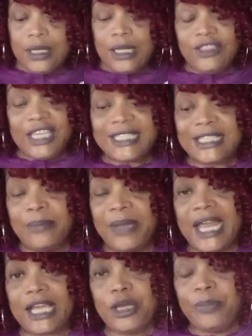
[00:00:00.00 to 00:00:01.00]
This
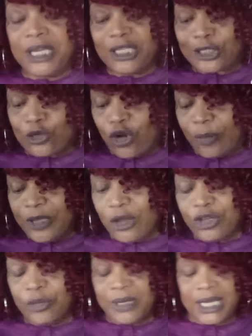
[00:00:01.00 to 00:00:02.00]
somebody could be a Scorpio,
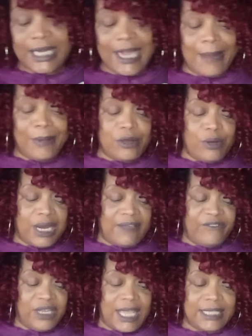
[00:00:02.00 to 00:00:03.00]
could be a Capricorn. I
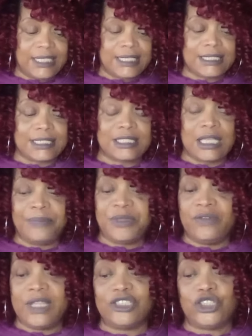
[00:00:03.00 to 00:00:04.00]
feel like this is
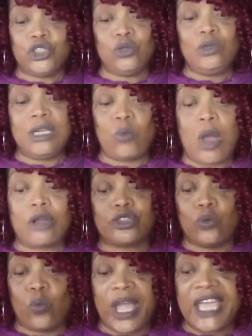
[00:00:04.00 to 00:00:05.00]
something that you walked
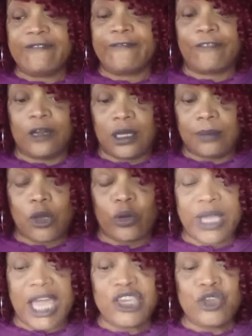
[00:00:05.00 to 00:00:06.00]
away from,
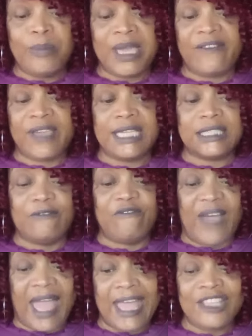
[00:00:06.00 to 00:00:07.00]
okay? You may have had to
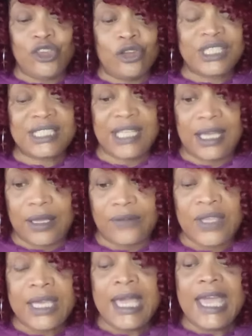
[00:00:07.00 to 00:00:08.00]
find
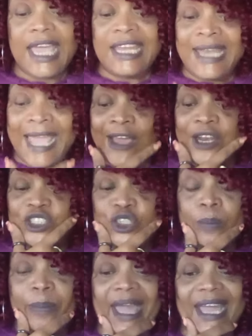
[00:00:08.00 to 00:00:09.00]
yourself, and now that
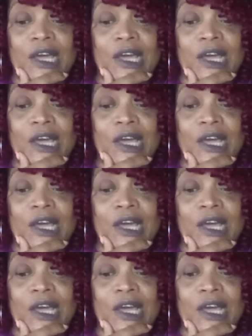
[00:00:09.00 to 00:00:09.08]
you're back